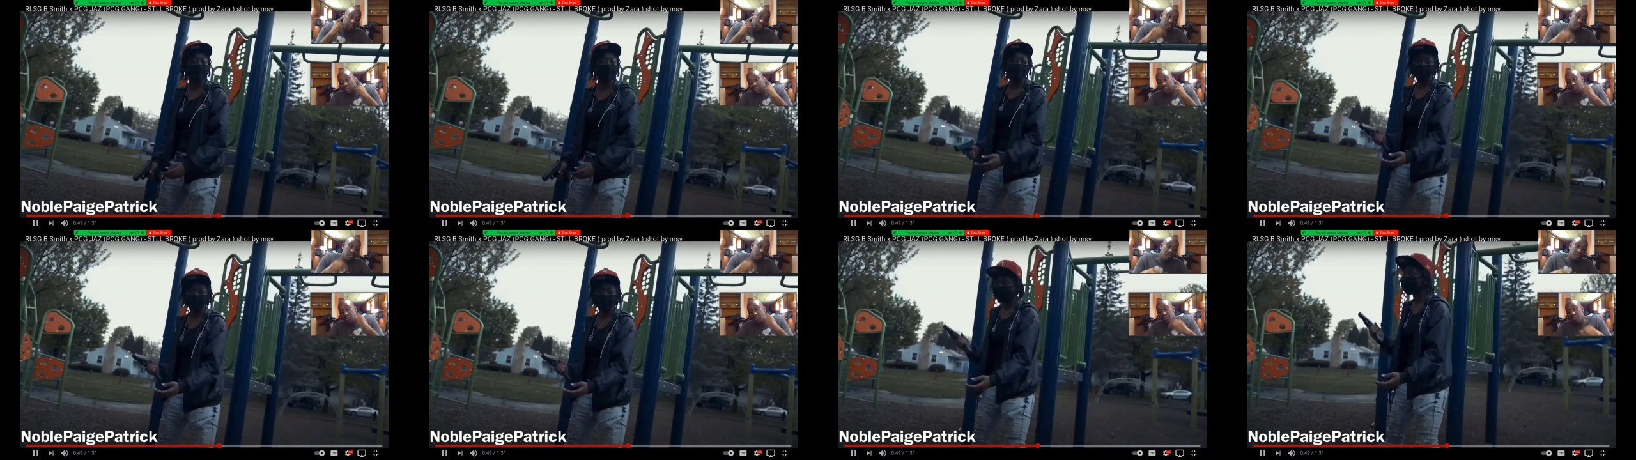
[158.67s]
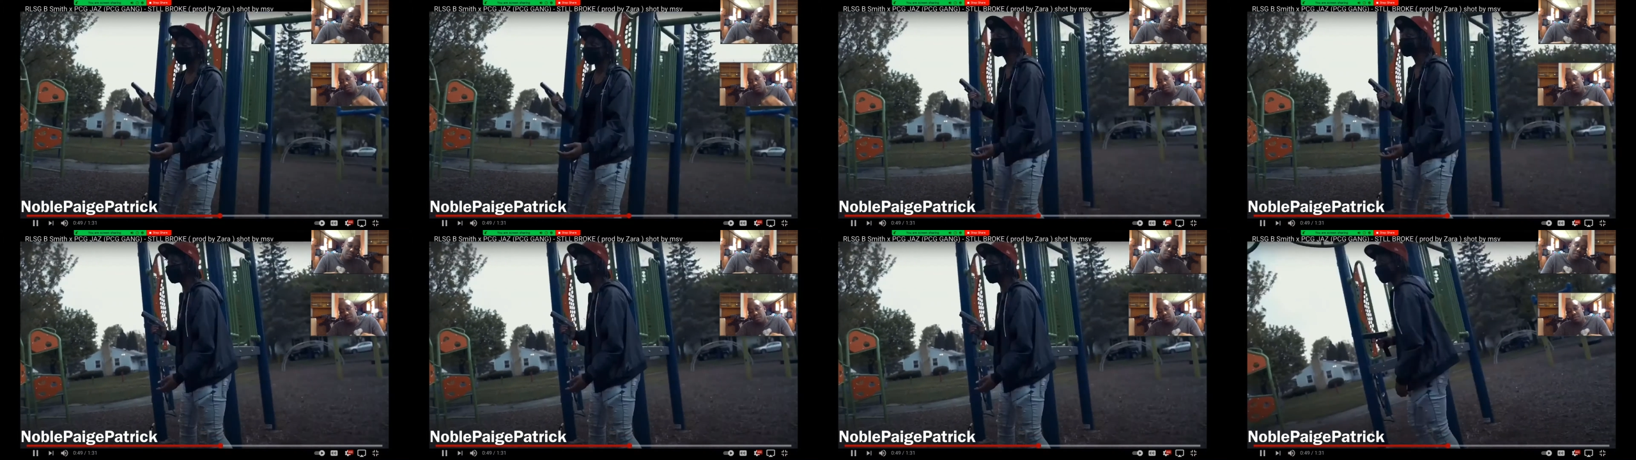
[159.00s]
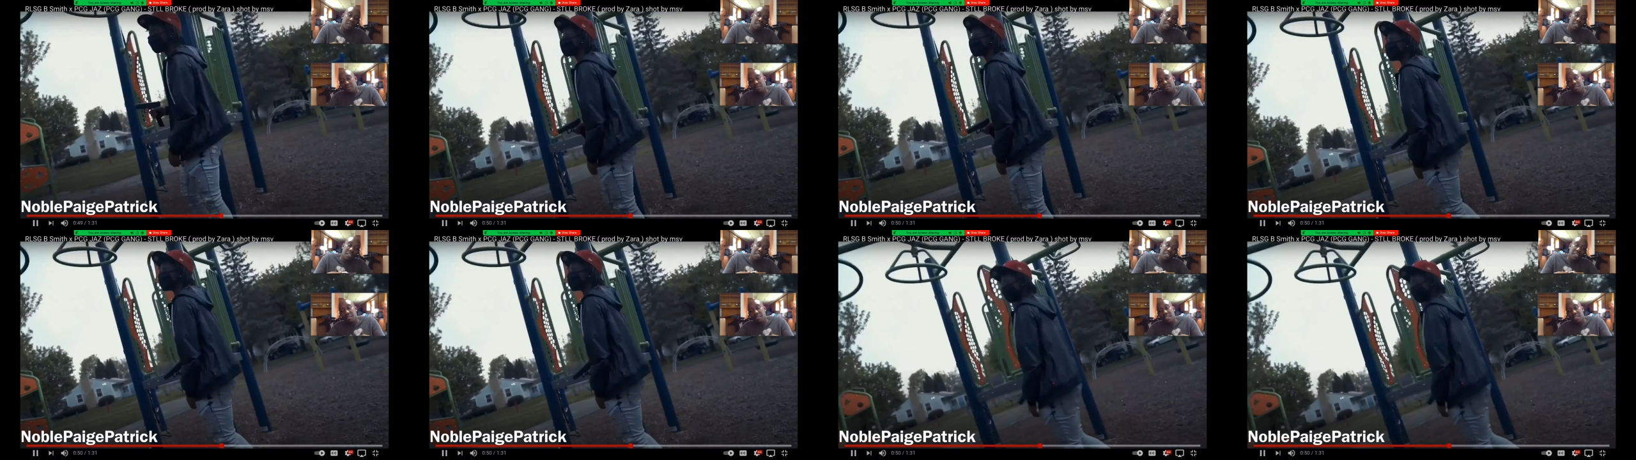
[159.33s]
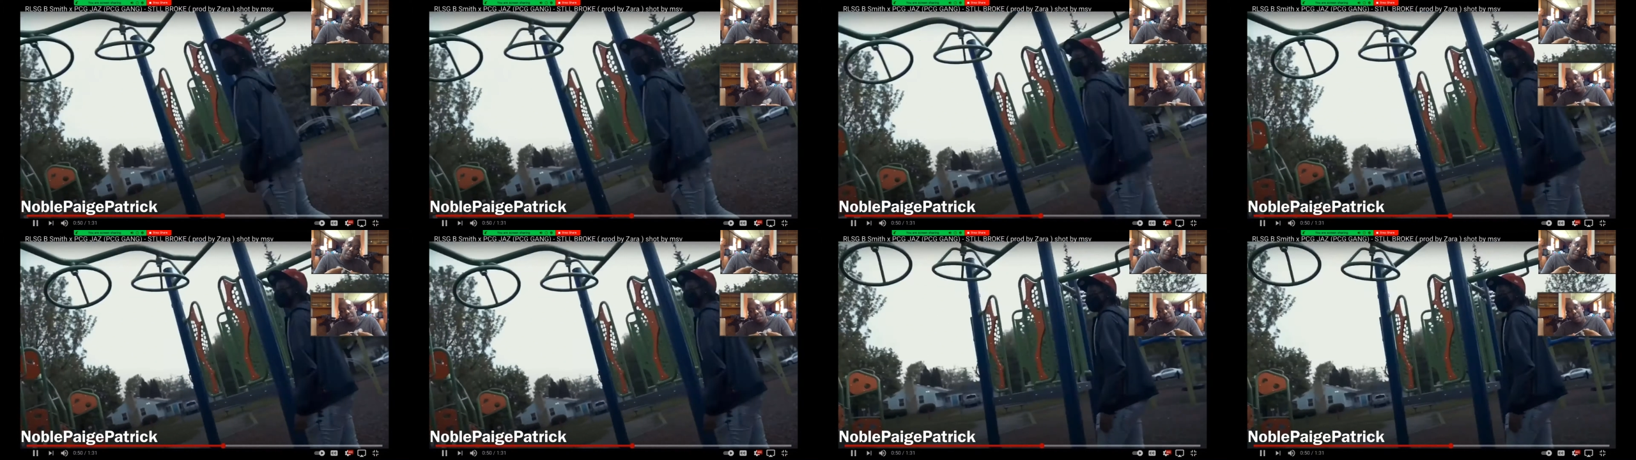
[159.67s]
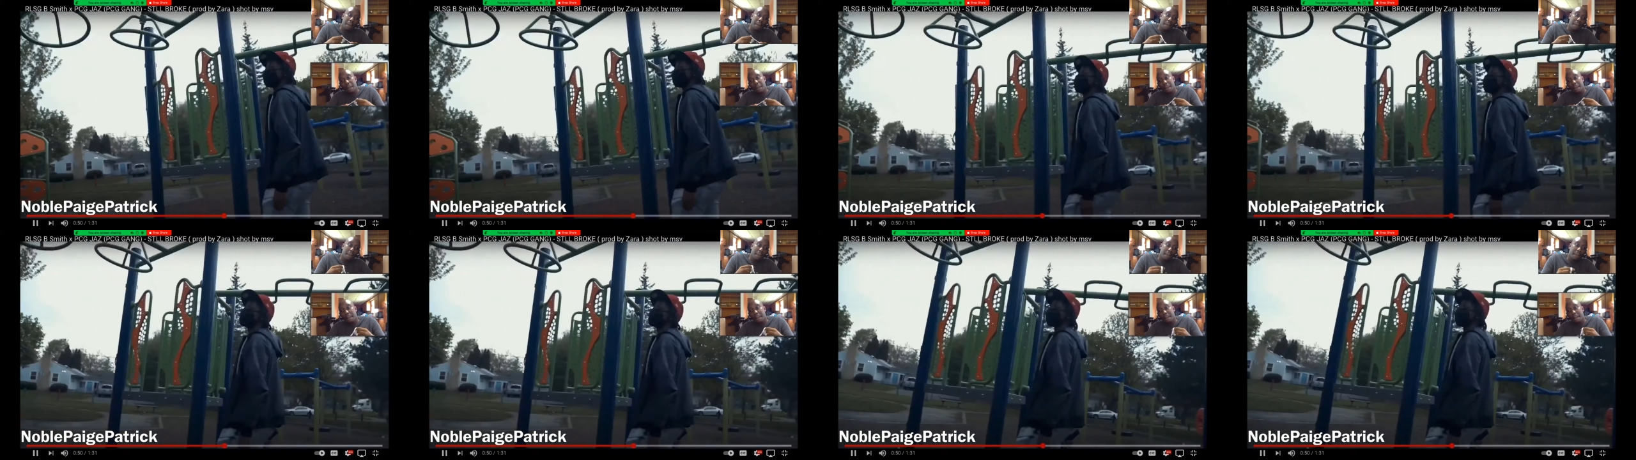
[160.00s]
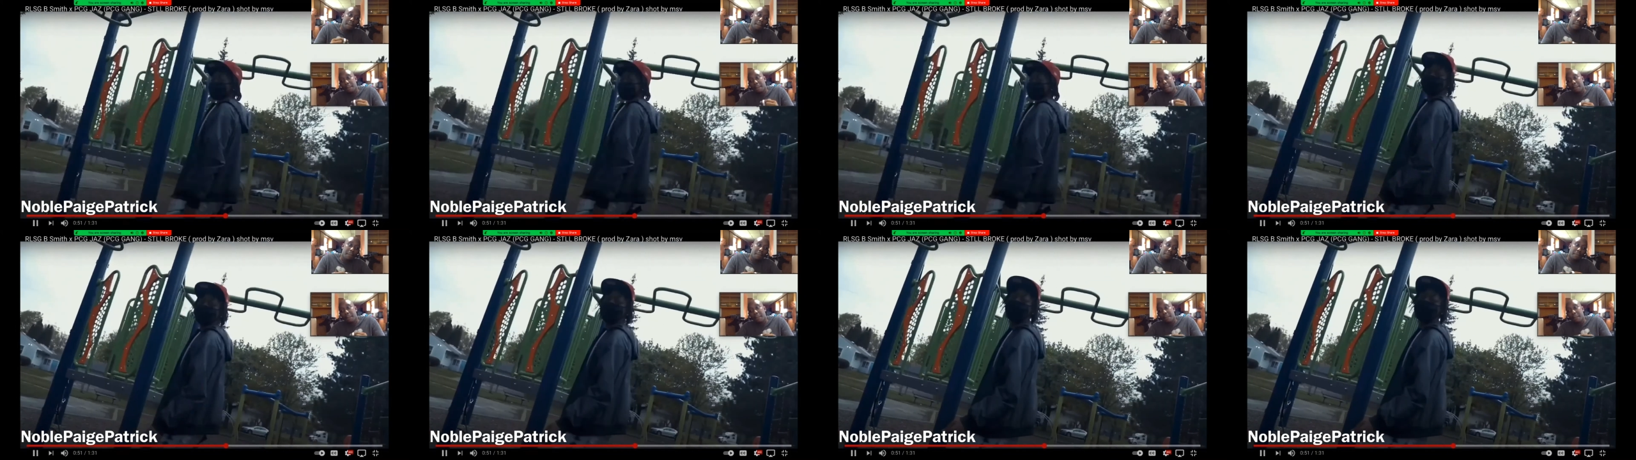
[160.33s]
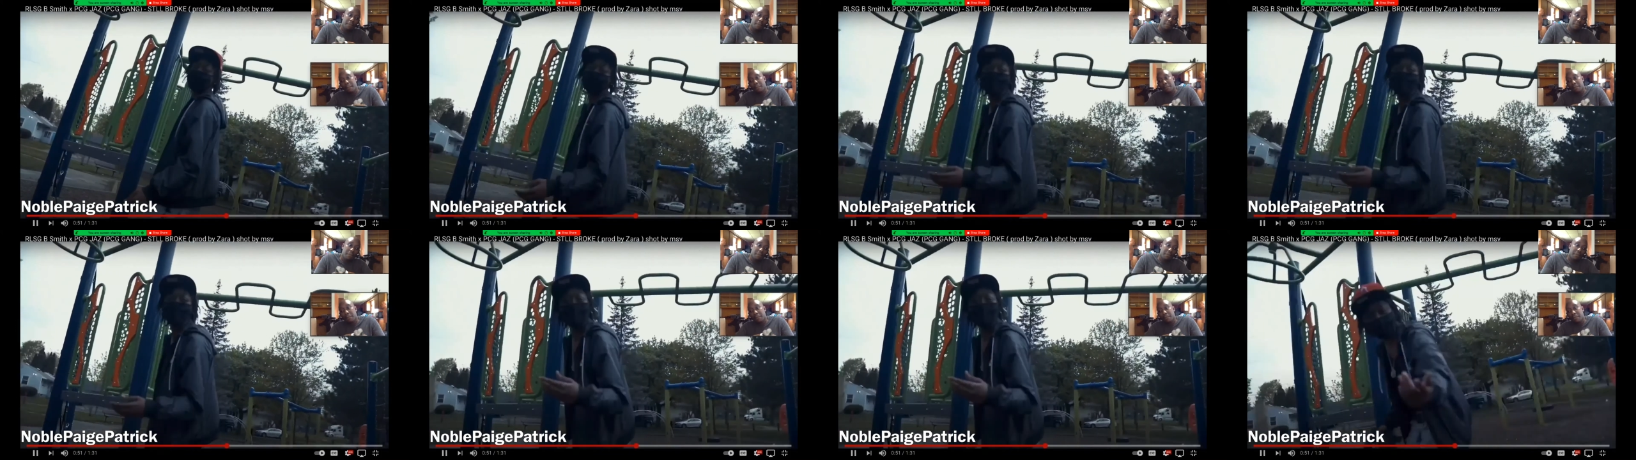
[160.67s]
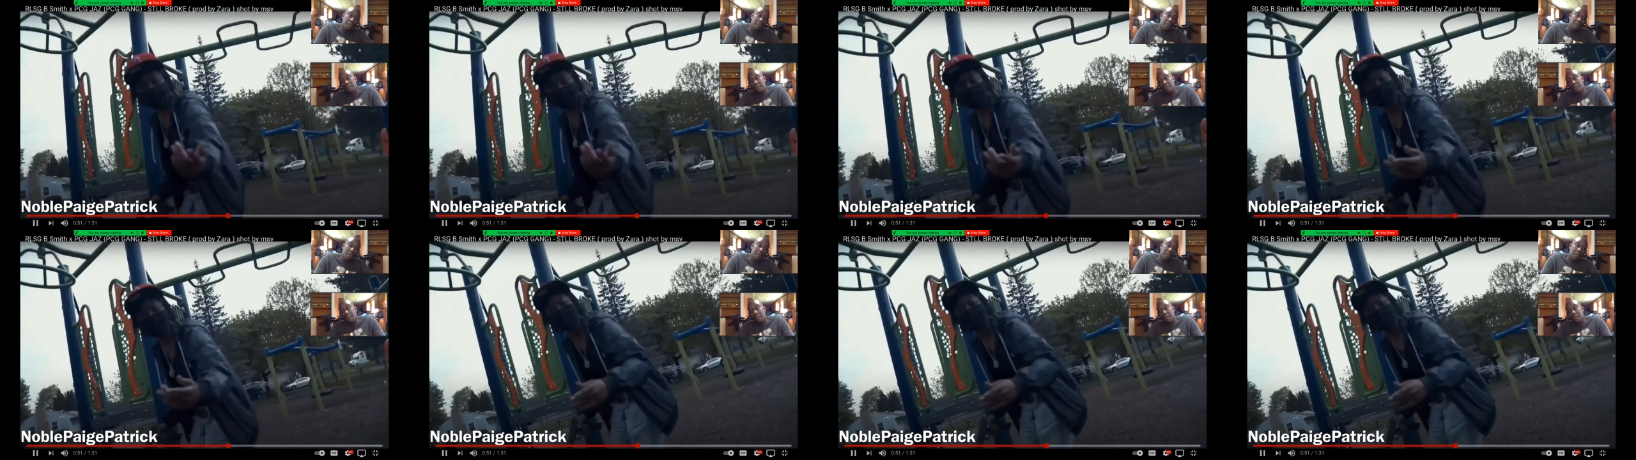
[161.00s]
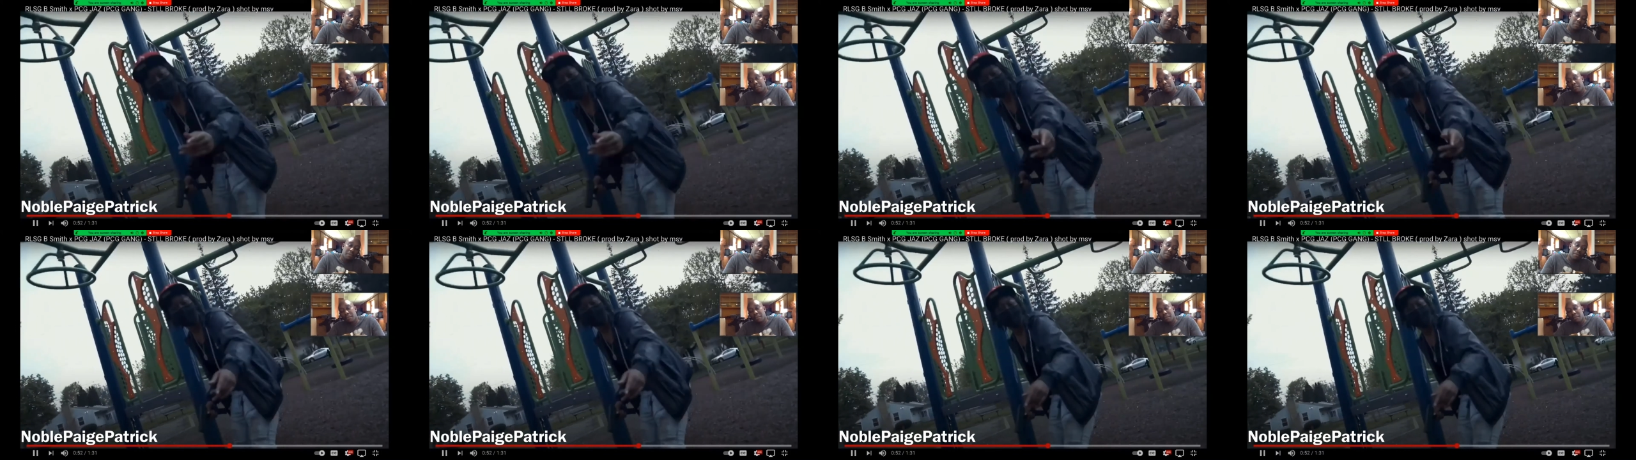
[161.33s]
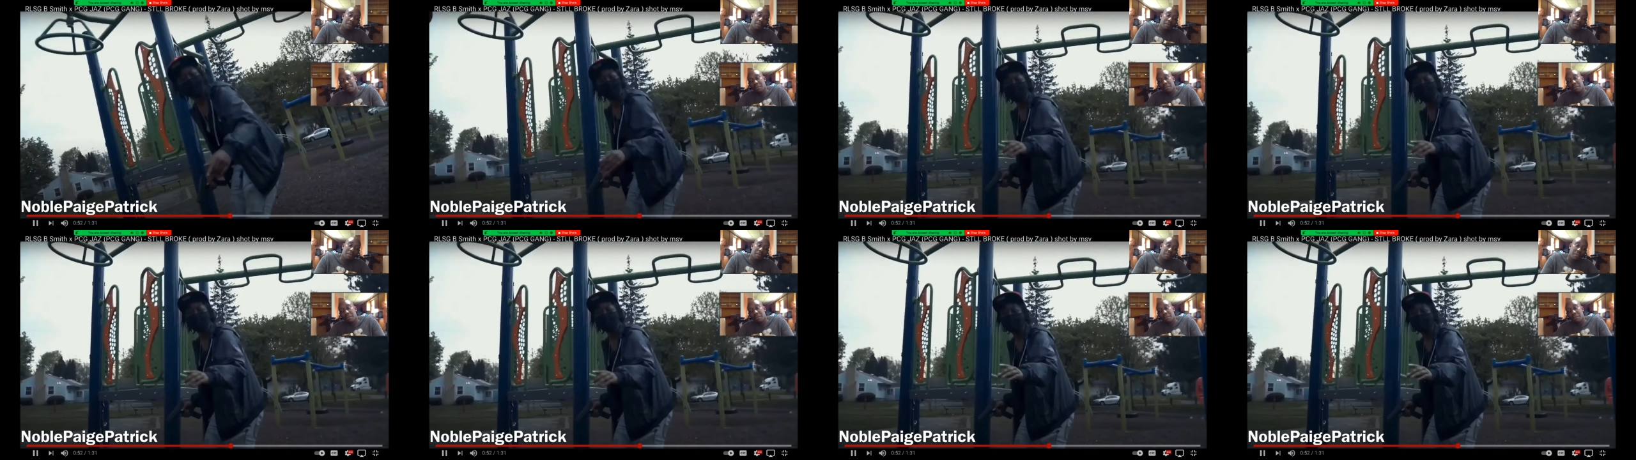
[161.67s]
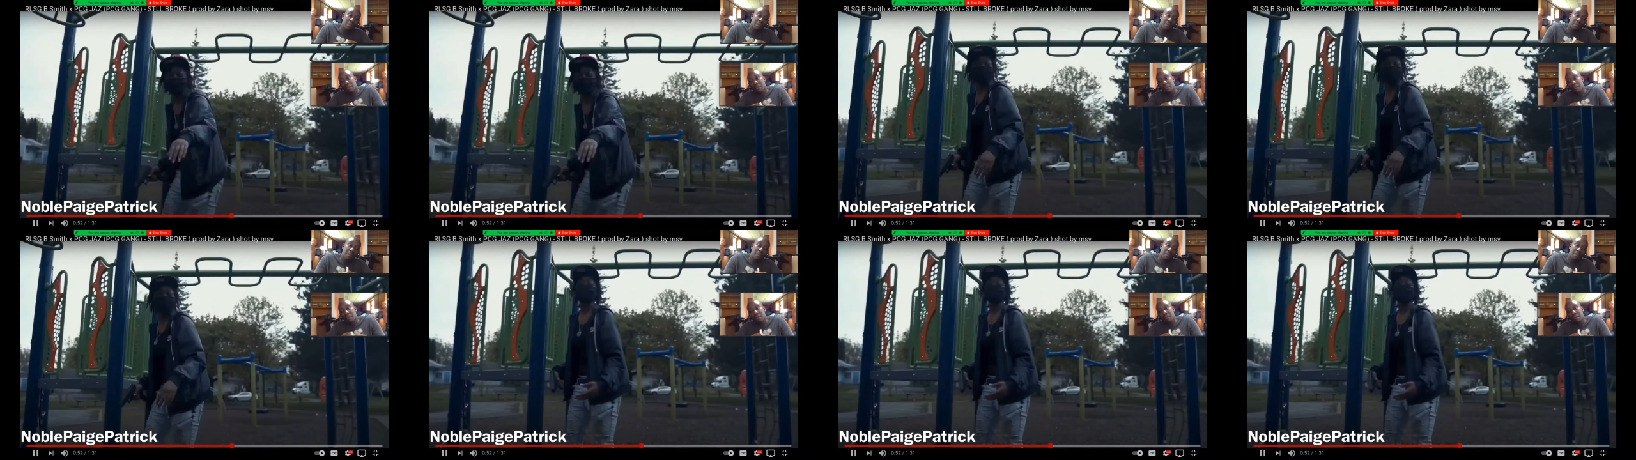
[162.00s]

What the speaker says: [unreadable: no face in view]